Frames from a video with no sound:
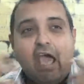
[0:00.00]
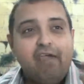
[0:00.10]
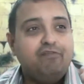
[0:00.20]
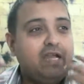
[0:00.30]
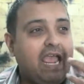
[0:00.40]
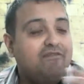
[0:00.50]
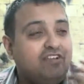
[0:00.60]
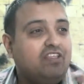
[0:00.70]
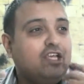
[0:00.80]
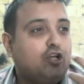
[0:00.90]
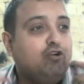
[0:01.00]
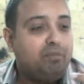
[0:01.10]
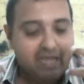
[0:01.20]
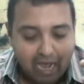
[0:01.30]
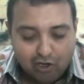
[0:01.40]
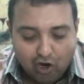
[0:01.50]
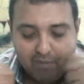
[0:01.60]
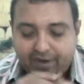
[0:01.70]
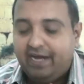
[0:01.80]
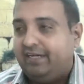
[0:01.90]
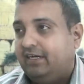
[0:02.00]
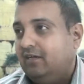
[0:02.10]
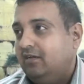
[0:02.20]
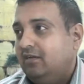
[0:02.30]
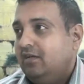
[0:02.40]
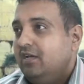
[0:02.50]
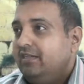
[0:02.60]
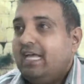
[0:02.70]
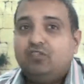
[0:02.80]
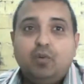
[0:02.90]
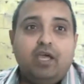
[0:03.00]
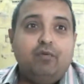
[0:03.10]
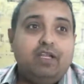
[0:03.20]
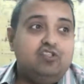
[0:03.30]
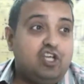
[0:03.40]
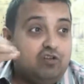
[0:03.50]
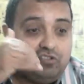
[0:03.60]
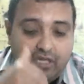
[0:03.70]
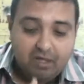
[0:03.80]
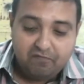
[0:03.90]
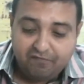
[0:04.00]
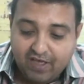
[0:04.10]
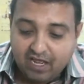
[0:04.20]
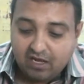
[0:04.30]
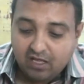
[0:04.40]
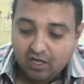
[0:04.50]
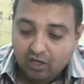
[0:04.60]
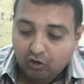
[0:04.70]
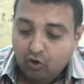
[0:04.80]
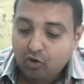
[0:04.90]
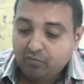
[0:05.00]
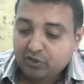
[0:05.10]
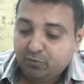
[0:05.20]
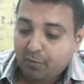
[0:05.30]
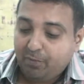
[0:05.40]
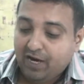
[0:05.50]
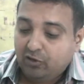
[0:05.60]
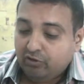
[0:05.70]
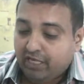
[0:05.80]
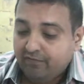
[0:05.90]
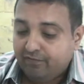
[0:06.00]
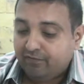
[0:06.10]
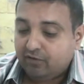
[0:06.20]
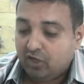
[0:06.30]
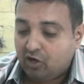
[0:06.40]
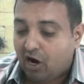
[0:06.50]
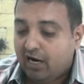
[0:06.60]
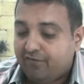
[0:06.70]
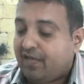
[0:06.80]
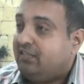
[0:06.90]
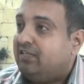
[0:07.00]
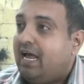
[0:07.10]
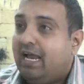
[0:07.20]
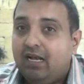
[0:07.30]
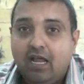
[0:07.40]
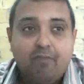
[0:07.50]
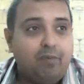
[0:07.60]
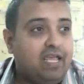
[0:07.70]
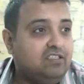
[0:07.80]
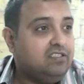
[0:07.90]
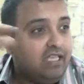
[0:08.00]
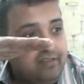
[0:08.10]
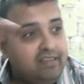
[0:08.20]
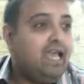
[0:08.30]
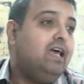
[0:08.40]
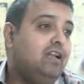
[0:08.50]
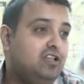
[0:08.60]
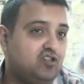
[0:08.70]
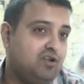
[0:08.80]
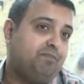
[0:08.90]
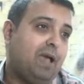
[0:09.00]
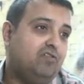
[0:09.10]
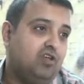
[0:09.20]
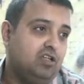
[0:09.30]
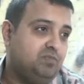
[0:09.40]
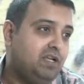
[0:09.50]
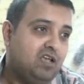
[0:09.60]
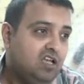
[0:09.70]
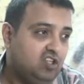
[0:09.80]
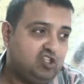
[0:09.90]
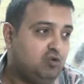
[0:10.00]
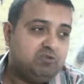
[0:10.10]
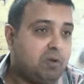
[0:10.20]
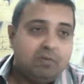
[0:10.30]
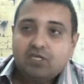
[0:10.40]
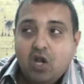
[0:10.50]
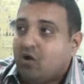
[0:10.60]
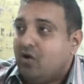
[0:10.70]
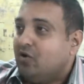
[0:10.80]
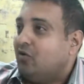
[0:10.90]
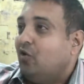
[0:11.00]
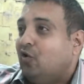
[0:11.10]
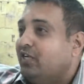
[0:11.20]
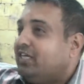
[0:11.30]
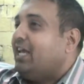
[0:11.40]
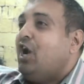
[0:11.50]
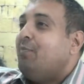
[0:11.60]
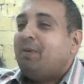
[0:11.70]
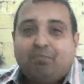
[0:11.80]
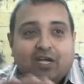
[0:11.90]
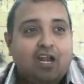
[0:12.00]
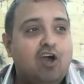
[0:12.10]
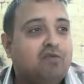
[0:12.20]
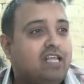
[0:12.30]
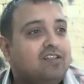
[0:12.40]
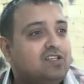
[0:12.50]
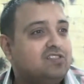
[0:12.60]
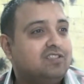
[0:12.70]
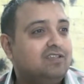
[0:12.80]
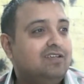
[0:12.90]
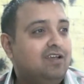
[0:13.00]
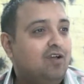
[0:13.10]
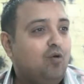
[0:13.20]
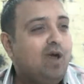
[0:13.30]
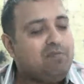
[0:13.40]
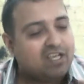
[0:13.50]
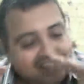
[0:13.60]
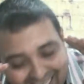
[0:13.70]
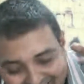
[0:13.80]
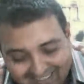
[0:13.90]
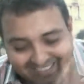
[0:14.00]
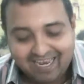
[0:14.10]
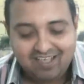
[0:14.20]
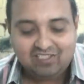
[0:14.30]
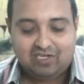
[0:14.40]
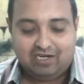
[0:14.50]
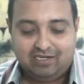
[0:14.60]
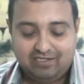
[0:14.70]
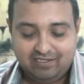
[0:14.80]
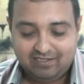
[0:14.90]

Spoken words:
Everything could be accommodated. That's why when Jerusalem fell, Rome was prepared to give the God of Israel a place in their list of pantheons. But the Jewish people said, no. He cannot be put along with others. Why? Because he's a jealous God.